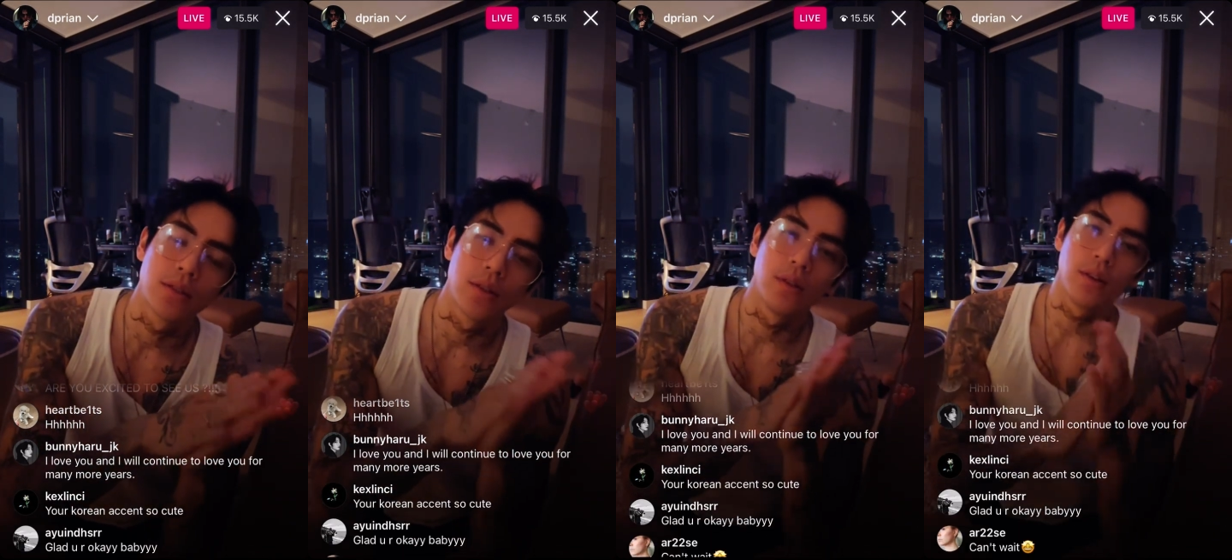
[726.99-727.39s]

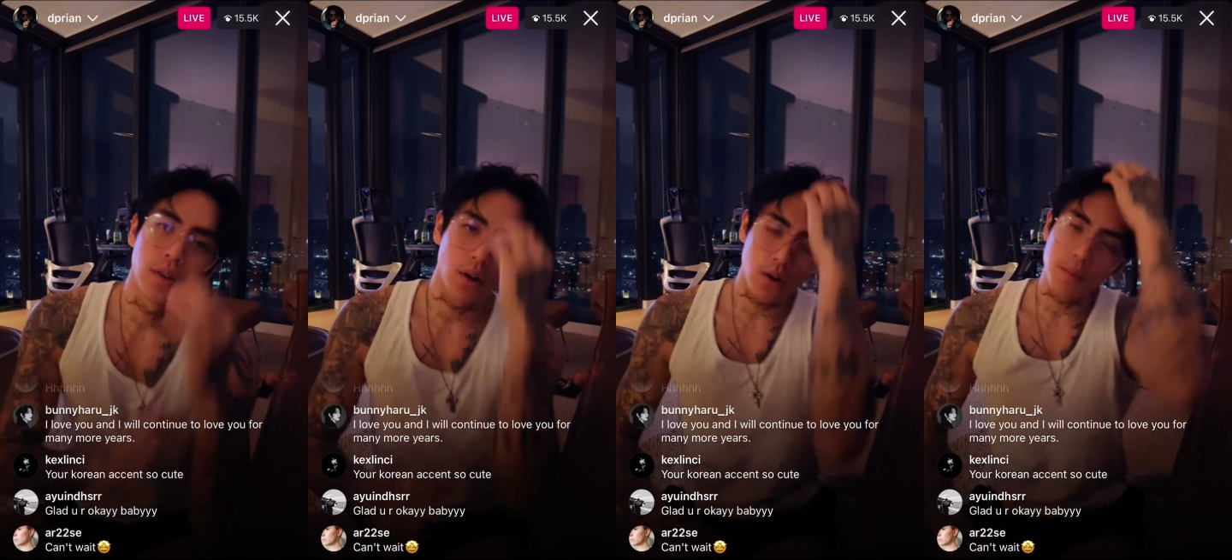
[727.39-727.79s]
So
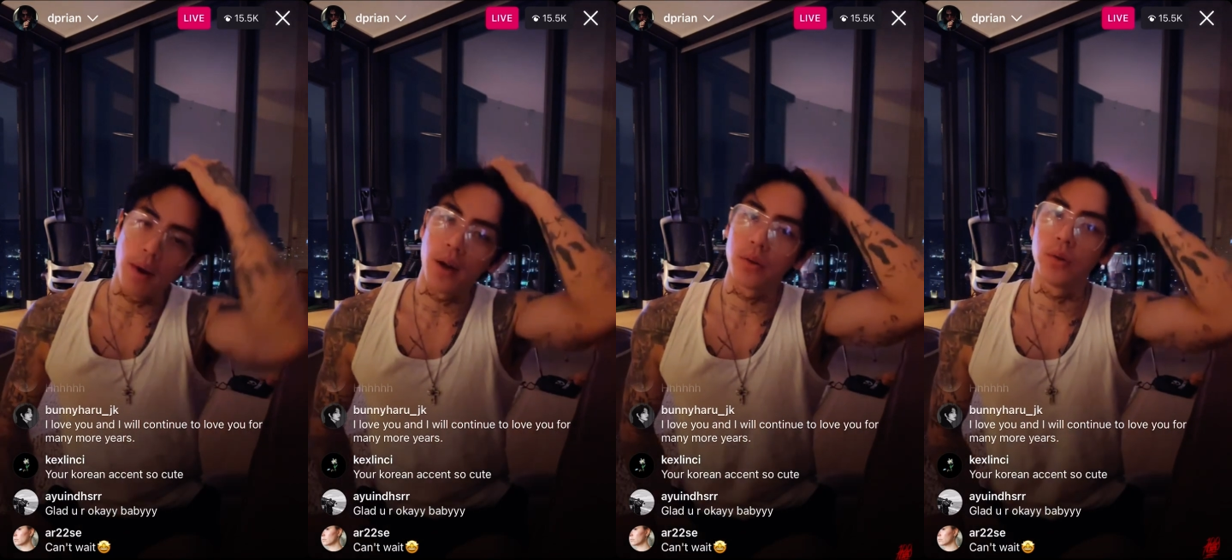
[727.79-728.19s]
the whole
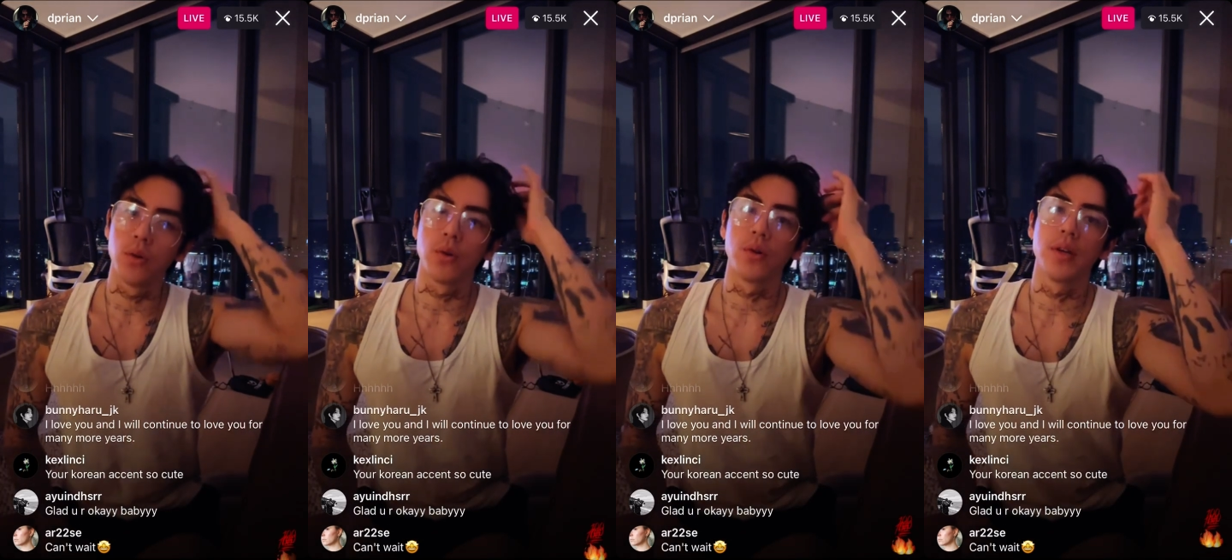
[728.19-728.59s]
Mido
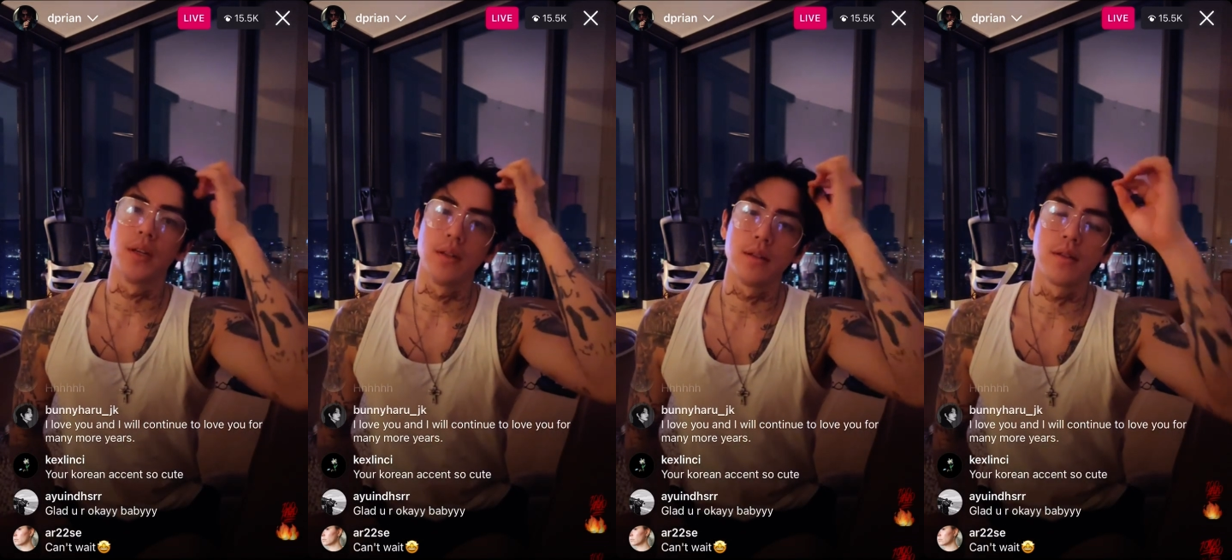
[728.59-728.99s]
lore
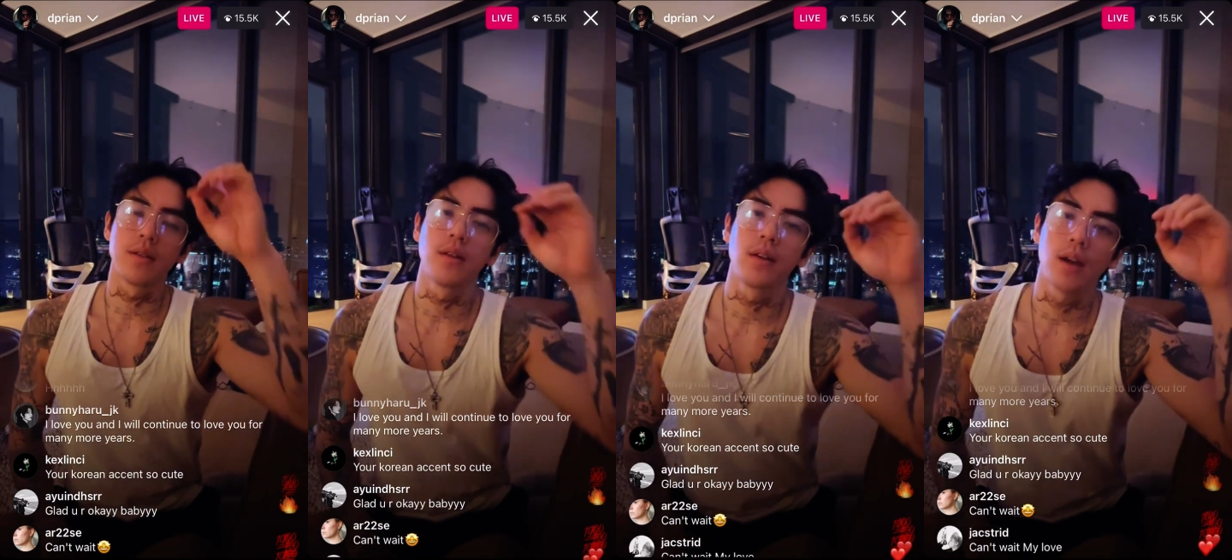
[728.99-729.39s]

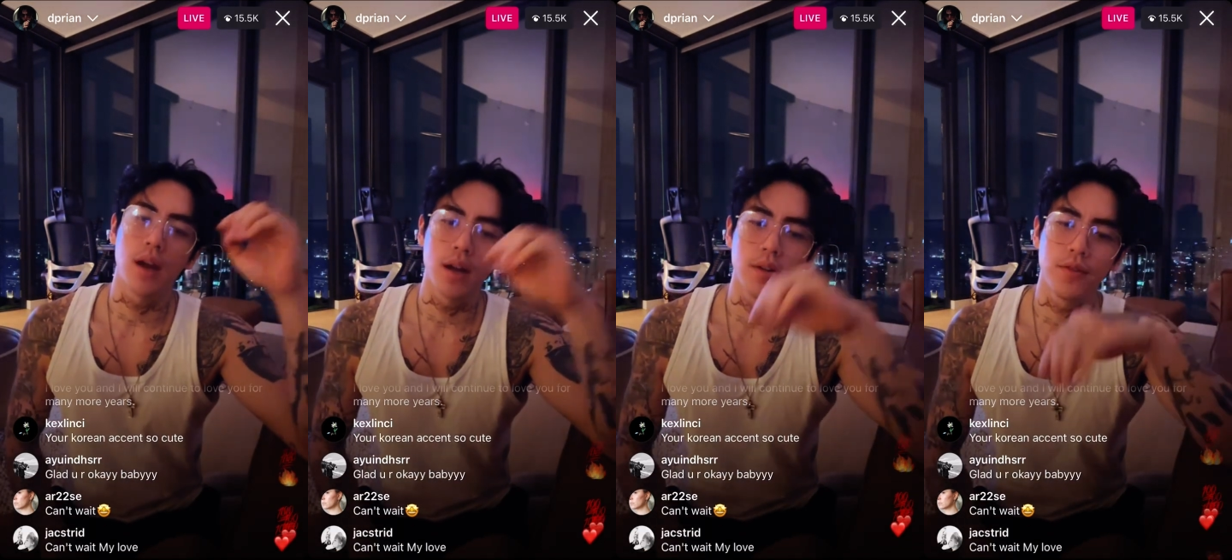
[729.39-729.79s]
is
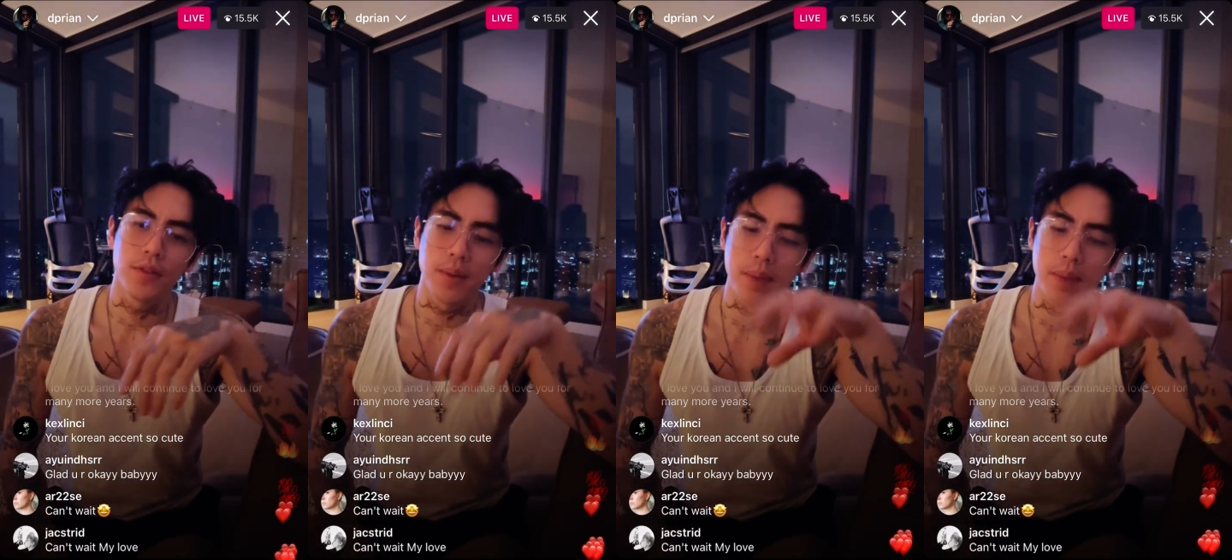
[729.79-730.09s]
kind of,